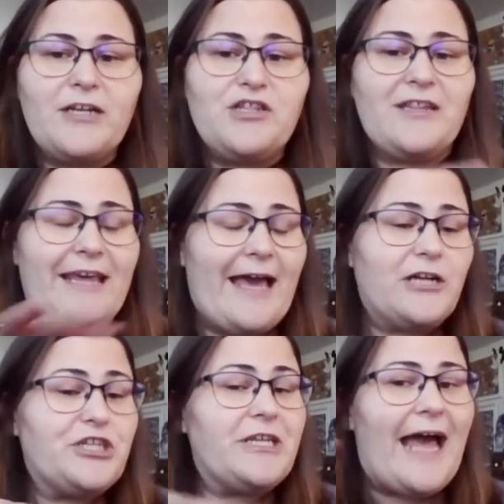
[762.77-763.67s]
much that they
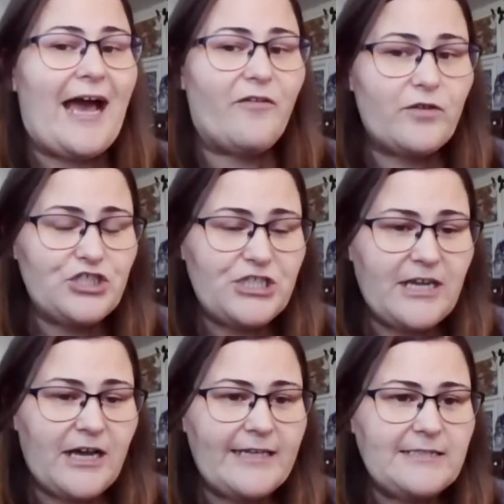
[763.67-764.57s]
actually laugh when she
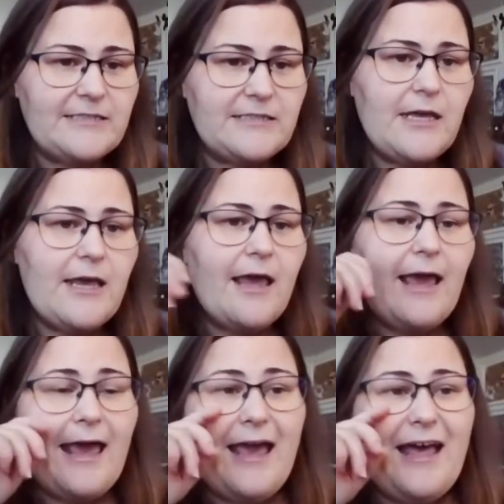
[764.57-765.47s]
dies
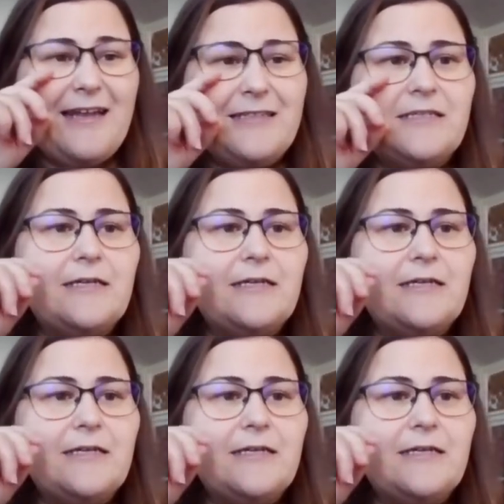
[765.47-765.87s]
and